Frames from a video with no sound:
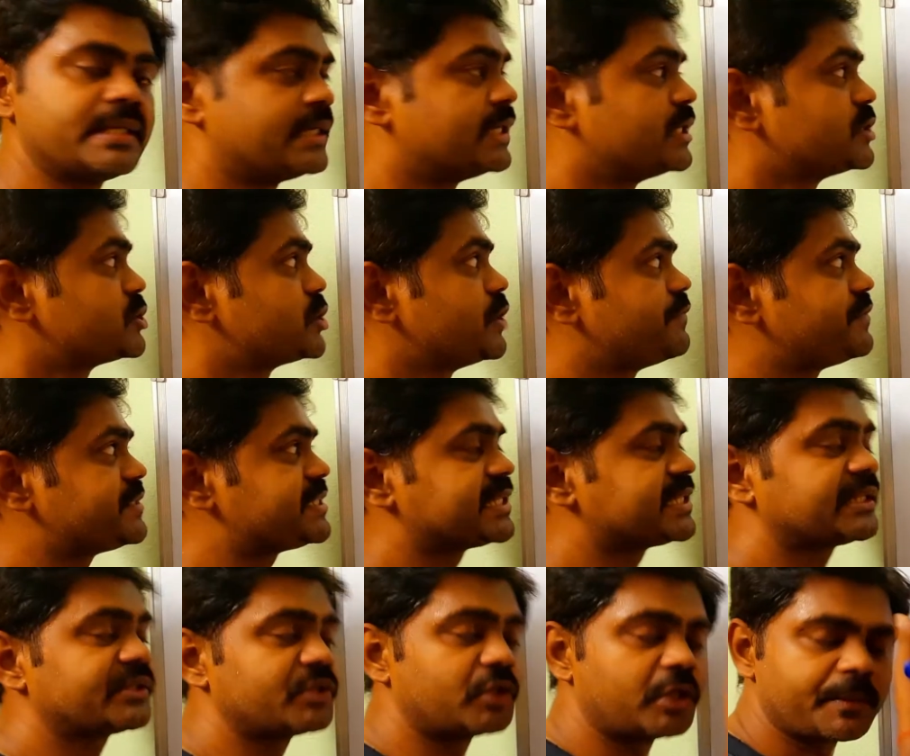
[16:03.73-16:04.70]
So if this is
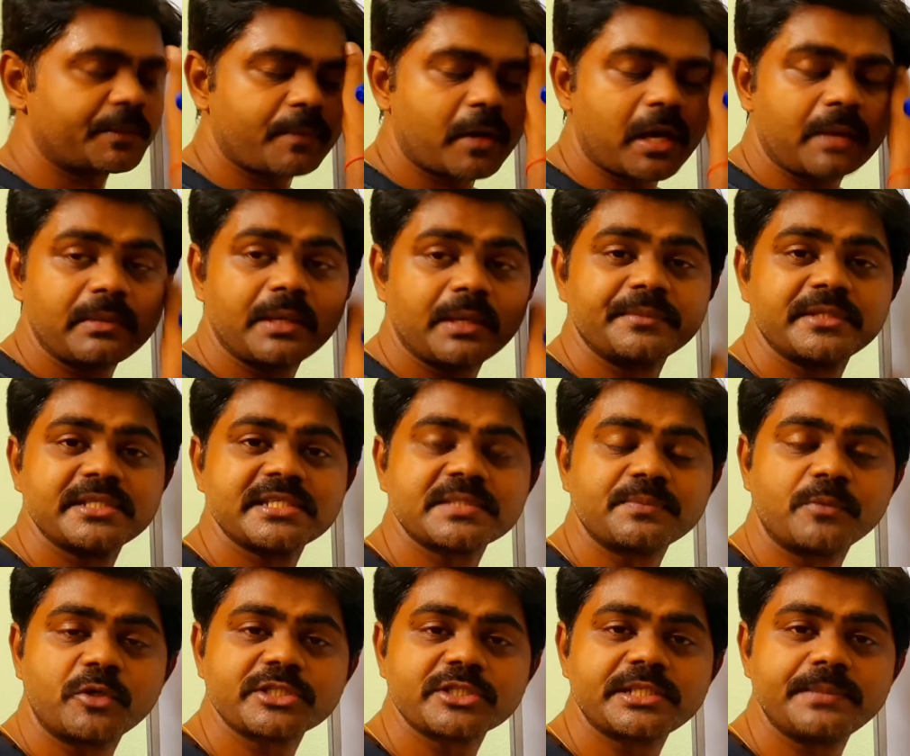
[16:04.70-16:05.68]
the third problem, this is
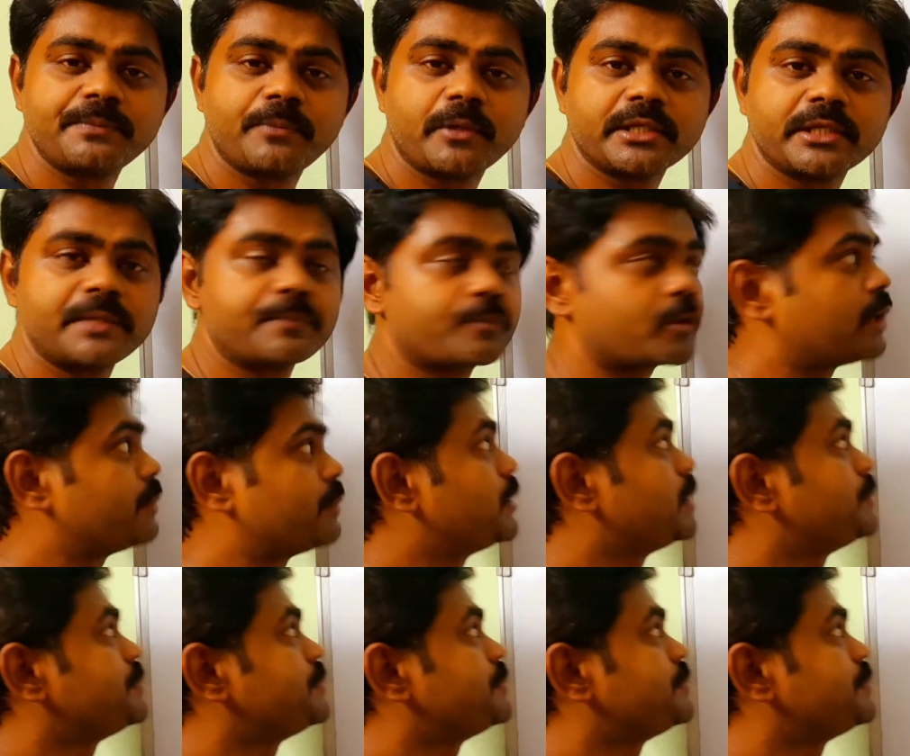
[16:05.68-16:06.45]
most important problem,